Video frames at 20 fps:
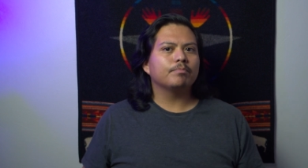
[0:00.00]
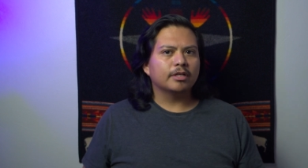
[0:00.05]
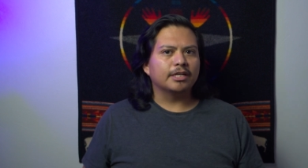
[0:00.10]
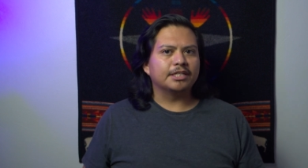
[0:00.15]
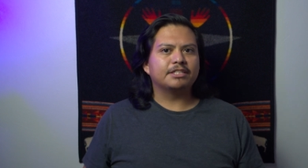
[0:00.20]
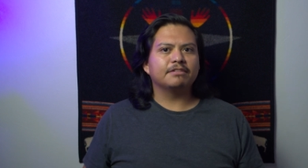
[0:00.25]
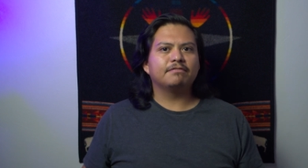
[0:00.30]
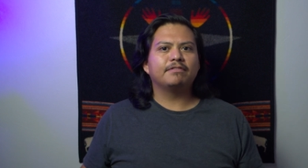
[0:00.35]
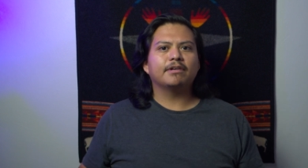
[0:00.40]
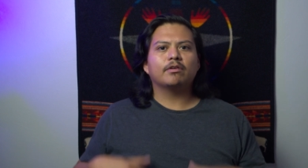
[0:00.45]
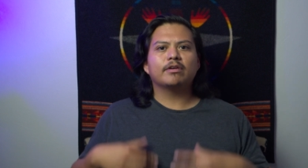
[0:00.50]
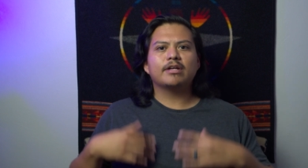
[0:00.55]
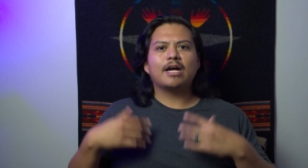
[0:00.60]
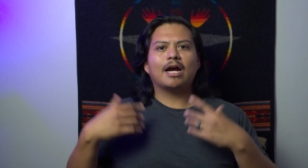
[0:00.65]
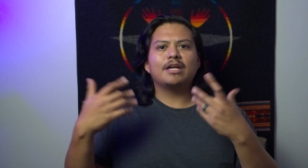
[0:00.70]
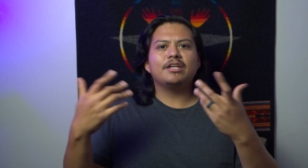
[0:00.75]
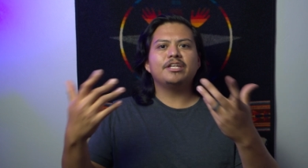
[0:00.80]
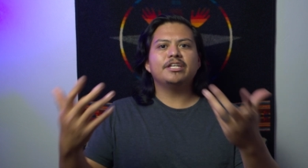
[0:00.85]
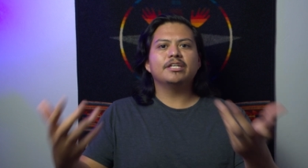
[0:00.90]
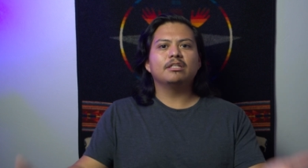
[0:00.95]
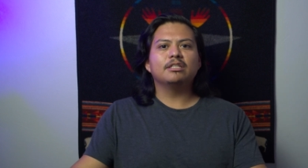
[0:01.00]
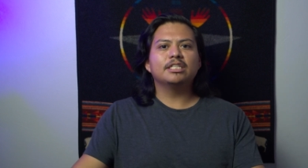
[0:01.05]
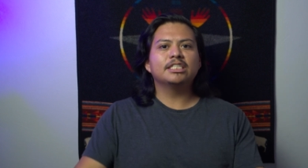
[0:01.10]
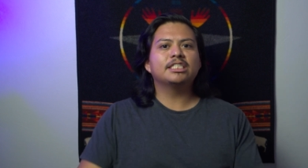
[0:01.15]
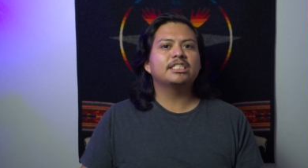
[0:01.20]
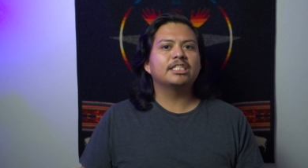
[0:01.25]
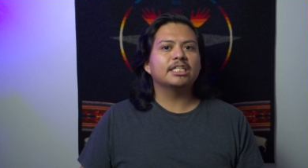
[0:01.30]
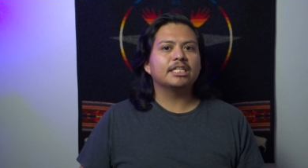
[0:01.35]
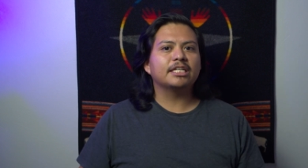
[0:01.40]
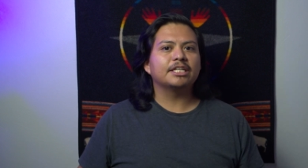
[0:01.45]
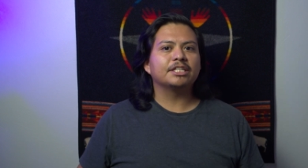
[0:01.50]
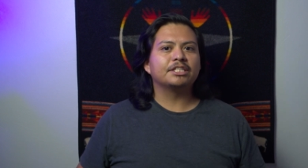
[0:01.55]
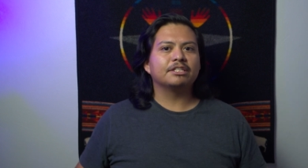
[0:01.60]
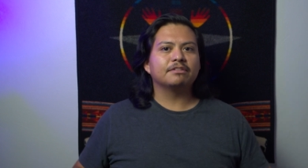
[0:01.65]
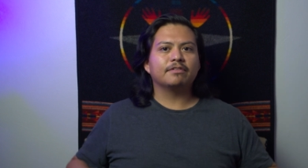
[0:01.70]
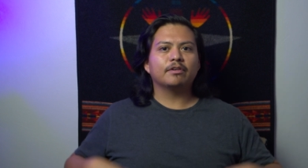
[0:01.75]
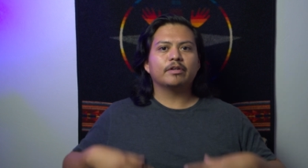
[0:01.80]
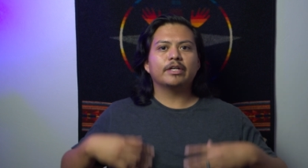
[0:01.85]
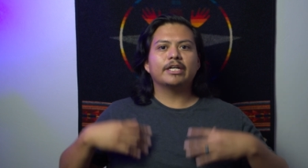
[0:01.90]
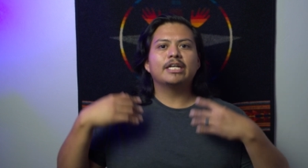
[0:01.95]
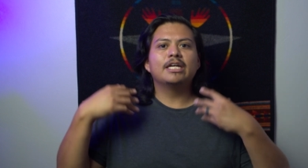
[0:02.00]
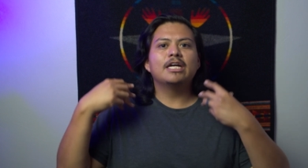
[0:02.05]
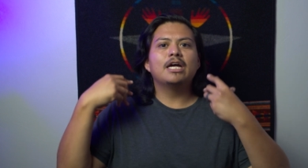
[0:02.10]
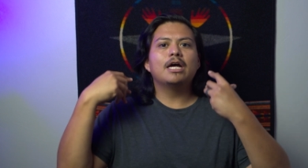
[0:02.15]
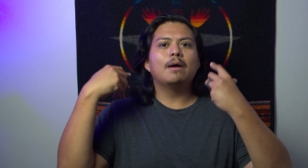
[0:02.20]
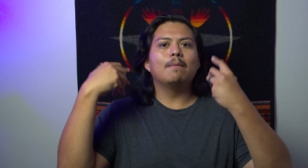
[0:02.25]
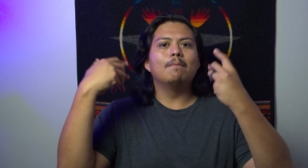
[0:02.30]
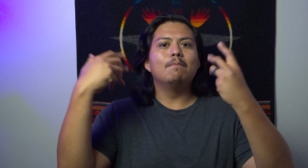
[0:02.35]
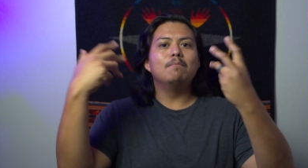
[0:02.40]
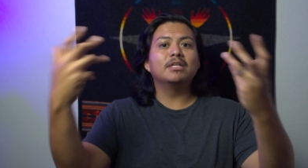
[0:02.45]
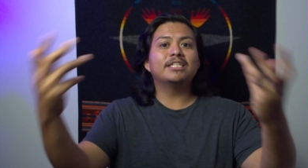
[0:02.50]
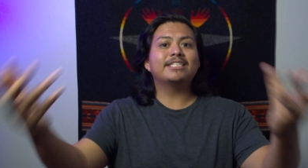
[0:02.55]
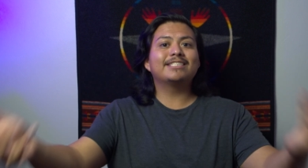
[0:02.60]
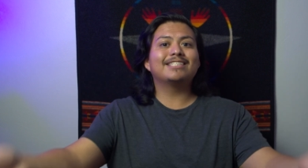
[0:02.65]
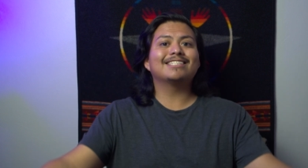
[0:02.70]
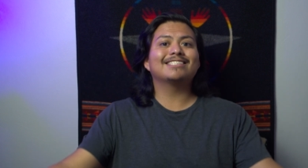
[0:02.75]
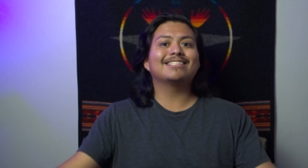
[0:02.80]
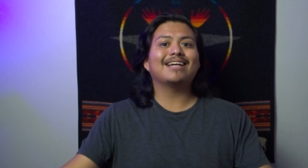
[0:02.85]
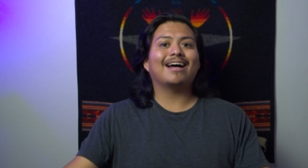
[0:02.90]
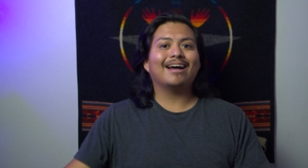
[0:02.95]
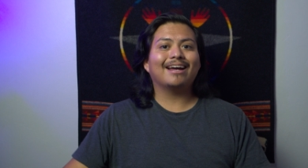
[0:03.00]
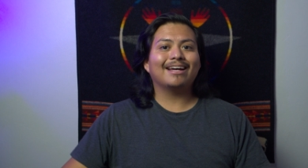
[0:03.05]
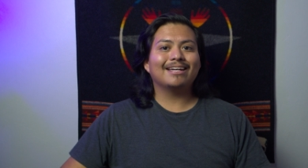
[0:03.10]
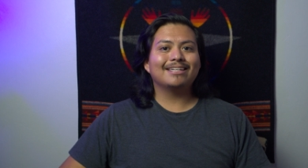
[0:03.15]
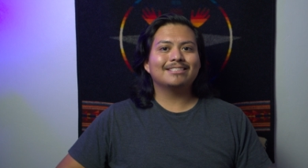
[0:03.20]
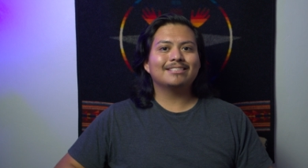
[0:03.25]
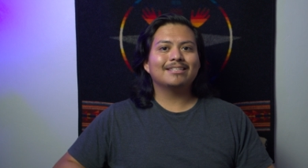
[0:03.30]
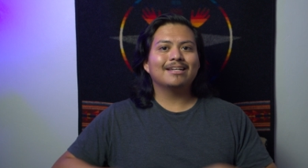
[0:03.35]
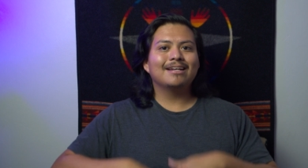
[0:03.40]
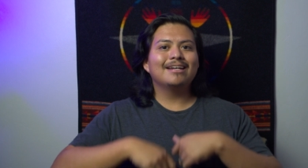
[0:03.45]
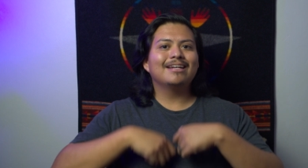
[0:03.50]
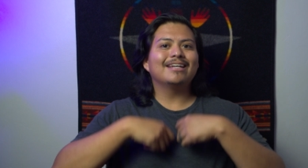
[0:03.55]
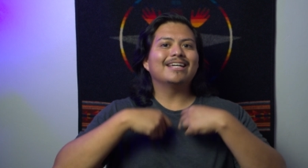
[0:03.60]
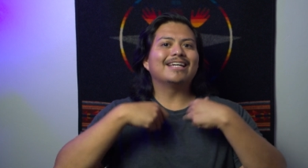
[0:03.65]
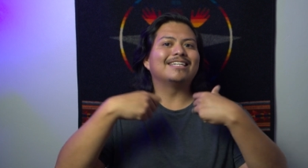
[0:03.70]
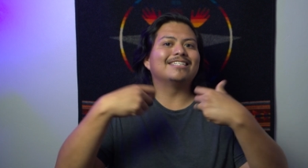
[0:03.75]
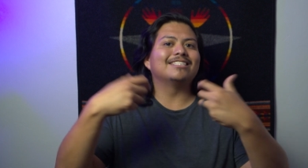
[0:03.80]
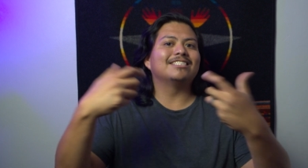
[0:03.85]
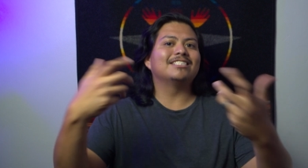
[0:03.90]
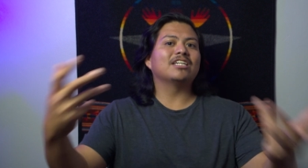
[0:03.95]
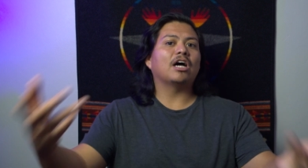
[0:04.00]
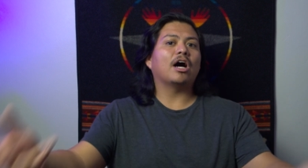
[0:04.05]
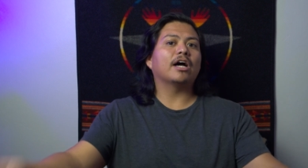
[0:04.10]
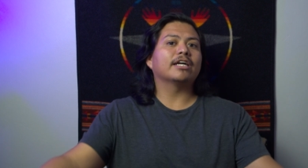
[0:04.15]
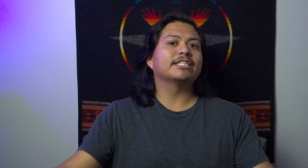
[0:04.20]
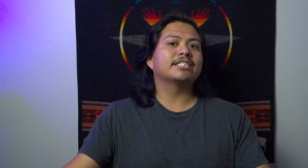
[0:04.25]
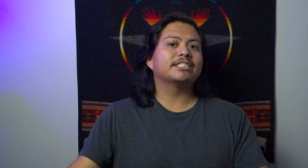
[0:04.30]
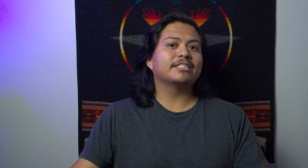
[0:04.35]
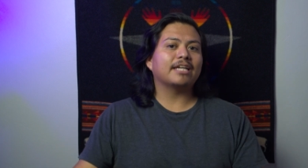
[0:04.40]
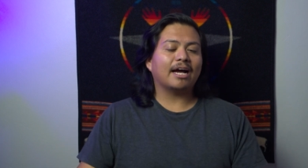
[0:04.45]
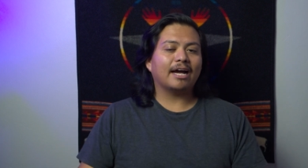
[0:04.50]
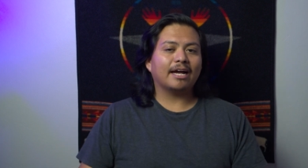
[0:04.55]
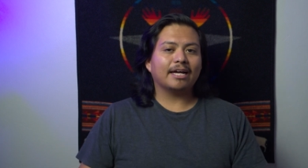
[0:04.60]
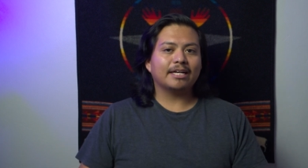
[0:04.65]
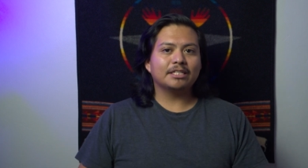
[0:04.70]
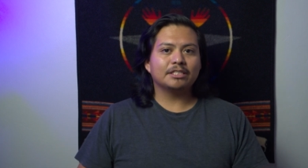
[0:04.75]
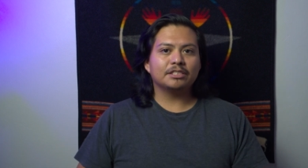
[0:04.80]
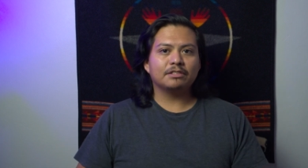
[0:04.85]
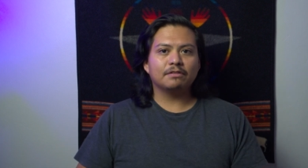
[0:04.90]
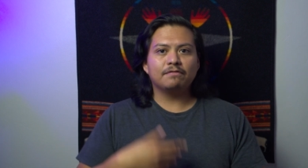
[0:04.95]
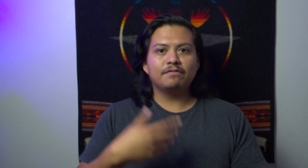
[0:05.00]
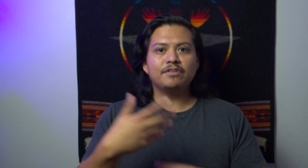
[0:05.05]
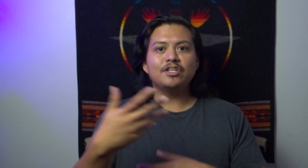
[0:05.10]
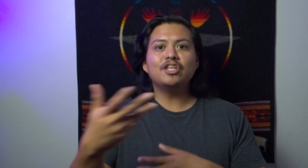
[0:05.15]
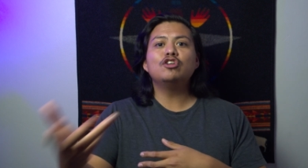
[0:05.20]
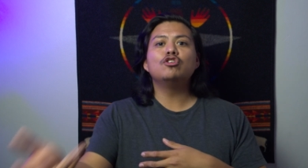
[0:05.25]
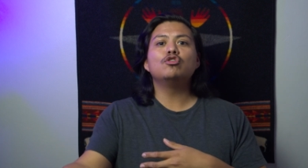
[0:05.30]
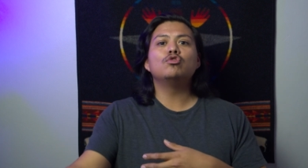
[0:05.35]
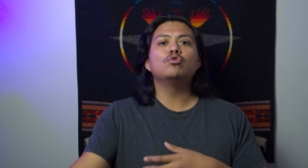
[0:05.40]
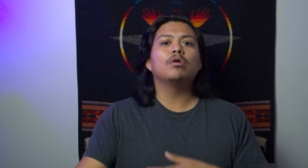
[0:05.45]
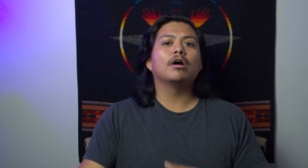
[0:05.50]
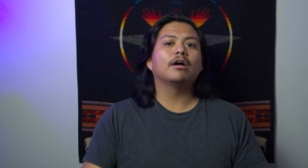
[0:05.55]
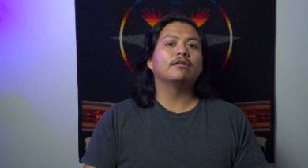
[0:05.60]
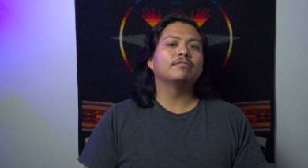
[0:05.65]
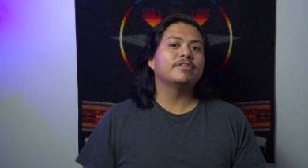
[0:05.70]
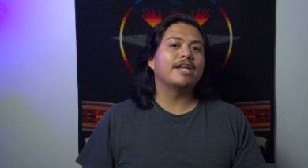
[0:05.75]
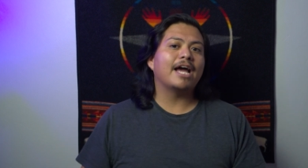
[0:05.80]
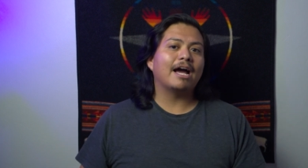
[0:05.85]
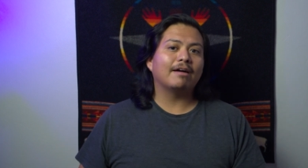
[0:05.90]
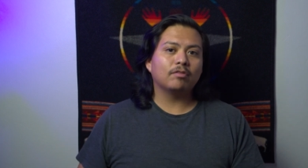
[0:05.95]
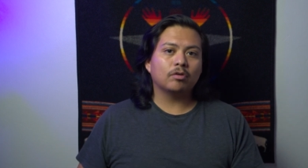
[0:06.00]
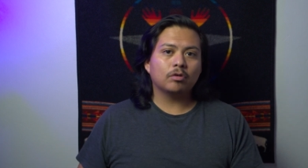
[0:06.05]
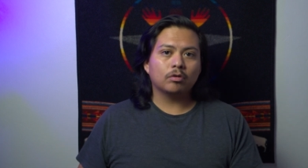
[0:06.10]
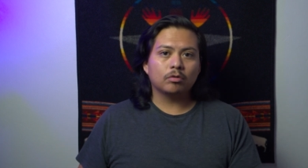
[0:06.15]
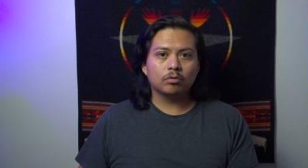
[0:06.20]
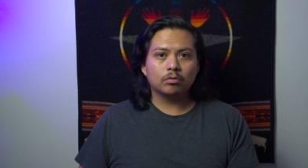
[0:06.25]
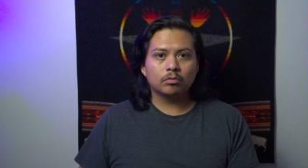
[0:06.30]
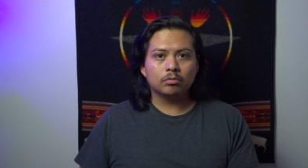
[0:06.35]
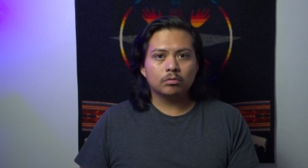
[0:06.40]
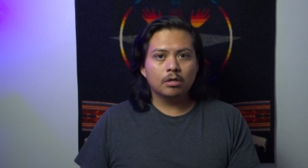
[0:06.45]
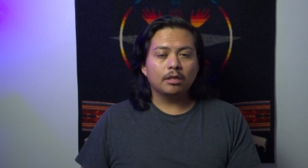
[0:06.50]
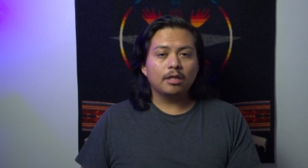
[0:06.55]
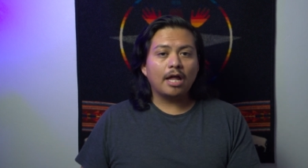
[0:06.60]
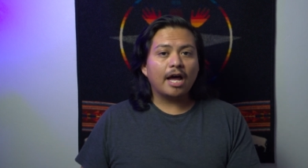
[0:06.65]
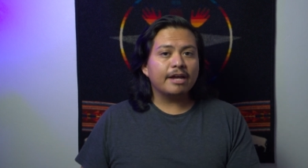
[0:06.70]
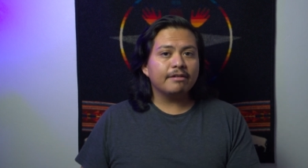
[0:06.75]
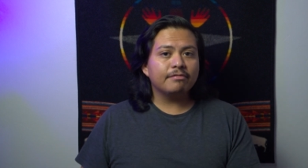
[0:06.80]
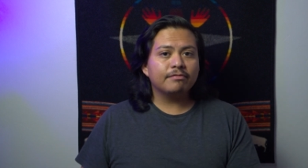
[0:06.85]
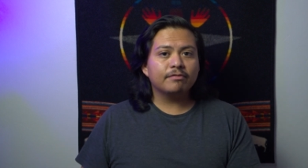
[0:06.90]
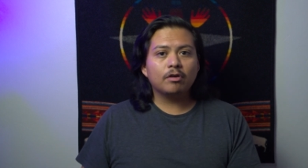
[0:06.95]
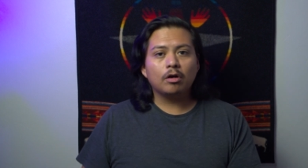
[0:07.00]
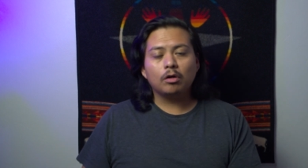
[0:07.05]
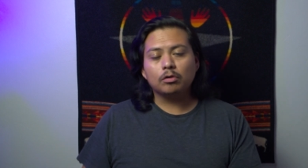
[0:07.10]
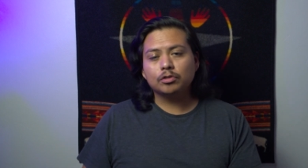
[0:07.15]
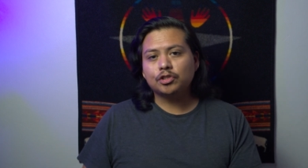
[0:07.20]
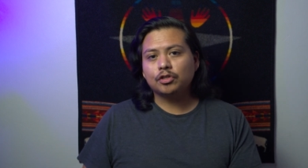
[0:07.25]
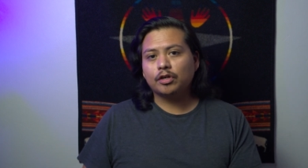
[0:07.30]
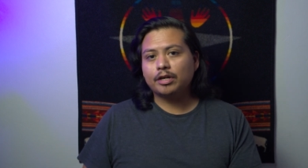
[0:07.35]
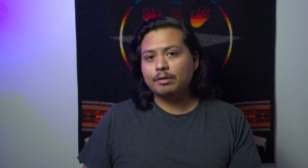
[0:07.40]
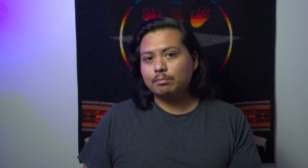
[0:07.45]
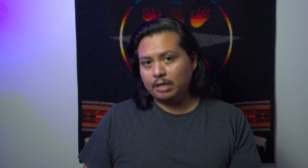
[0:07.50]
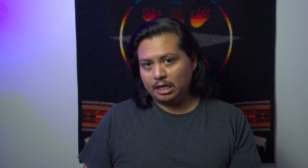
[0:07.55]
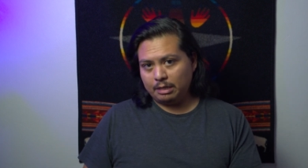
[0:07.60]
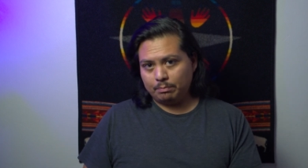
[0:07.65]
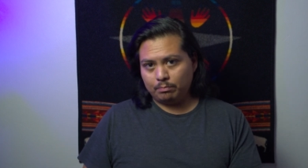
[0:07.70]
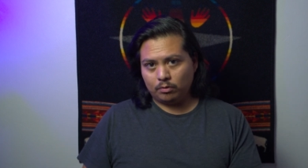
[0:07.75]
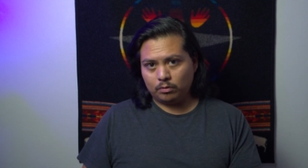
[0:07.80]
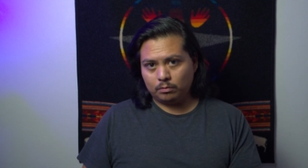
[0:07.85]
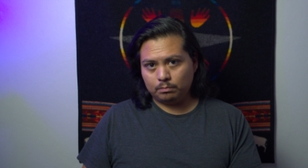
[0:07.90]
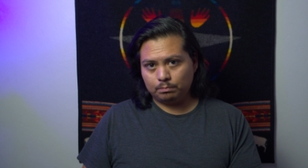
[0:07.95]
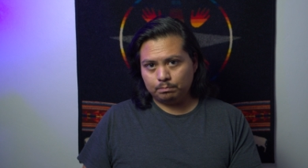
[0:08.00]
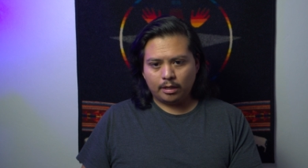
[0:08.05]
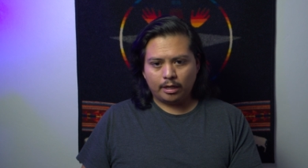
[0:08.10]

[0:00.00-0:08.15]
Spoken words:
It's a very idealistic, it's a very mysticized, exoticized view of Navajo life, culture, and people.